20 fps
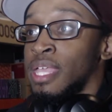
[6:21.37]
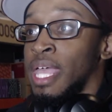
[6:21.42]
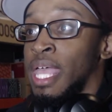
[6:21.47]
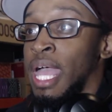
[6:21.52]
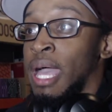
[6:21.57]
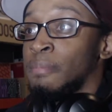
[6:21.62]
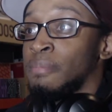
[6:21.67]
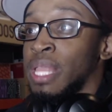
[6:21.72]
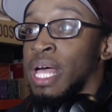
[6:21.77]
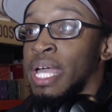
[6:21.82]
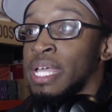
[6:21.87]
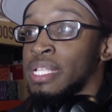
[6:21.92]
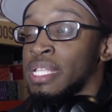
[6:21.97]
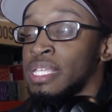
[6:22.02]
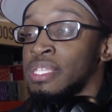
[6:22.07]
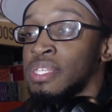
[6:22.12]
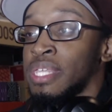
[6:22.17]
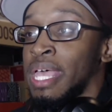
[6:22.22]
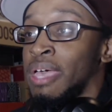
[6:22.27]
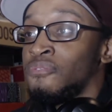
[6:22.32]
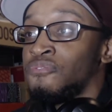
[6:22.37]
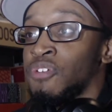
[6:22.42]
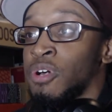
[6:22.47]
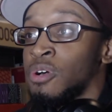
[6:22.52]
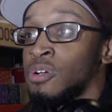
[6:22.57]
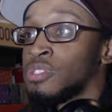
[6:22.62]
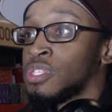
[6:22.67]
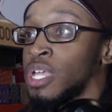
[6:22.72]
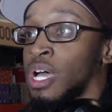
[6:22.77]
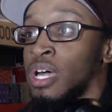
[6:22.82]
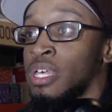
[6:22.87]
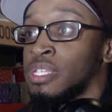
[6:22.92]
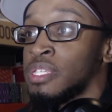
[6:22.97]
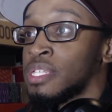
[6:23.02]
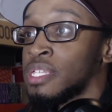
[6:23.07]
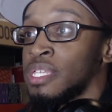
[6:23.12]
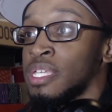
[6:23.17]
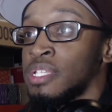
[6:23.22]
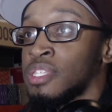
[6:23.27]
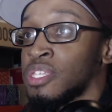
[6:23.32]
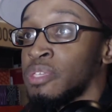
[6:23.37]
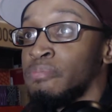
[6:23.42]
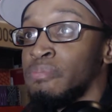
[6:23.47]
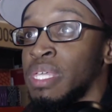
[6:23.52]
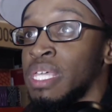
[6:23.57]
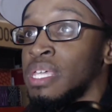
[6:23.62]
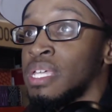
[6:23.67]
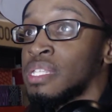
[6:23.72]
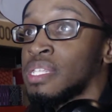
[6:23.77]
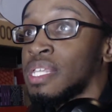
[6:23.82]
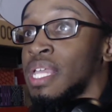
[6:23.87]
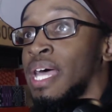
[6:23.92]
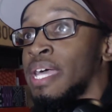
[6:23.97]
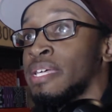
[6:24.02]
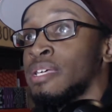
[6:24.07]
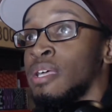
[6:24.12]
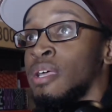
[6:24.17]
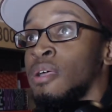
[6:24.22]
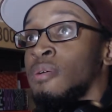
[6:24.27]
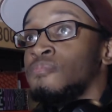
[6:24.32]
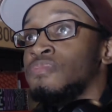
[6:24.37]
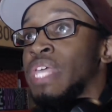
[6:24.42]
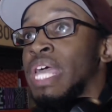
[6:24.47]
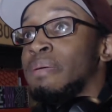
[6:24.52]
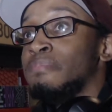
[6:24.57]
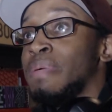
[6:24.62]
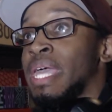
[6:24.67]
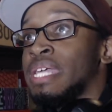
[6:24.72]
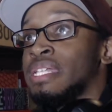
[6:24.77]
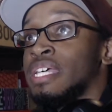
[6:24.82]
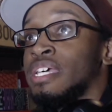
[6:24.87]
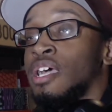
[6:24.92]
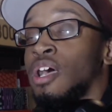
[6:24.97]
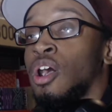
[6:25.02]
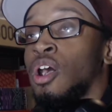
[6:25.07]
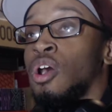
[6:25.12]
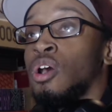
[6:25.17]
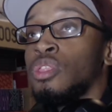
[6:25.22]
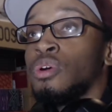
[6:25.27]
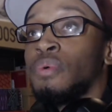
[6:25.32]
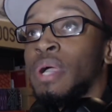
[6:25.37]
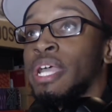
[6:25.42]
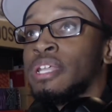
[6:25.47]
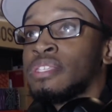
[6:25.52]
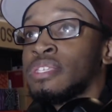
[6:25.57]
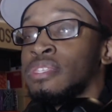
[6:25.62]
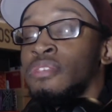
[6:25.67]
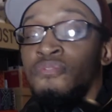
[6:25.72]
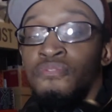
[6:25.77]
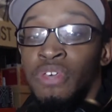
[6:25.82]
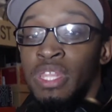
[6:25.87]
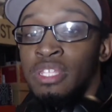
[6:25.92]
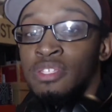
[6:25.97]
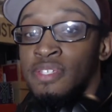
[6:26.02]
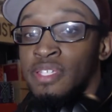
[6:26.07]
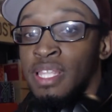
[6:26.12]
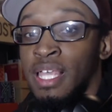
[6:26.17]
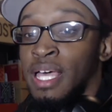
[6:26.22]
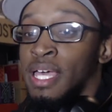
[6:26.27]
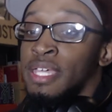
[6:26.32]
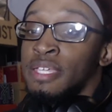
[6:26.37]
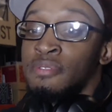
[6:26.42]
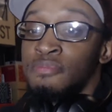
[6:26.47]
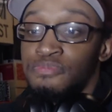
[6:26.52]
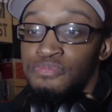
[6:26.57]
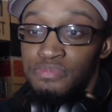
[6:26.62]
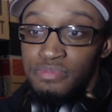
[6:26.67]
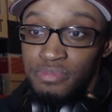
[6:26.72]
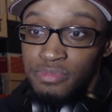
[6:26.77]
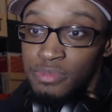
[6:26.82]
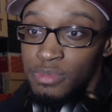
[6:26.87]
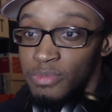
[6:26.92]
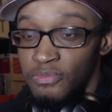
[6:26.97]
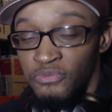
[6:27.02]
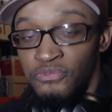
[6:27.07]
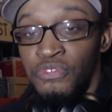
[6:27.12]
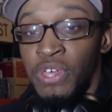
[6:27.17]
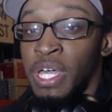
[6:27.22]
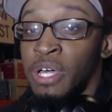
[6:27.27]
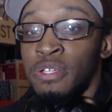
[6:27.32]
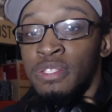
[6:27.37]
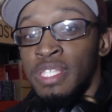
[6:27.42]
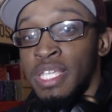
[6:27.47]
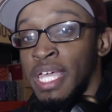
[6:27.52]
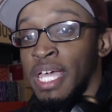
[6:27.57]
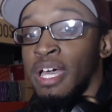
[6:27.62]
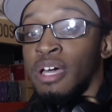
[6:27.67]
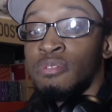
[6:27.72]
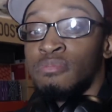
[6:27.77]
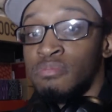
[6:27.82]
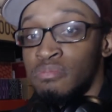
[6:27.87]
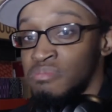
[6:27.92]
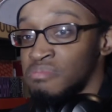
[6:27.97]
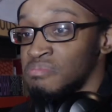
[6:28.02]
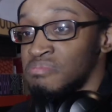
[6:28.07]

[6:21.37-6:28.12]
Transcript: and I'm like, these headphones, honestly, to me, it's like they made it all the way to the finish line, fell down.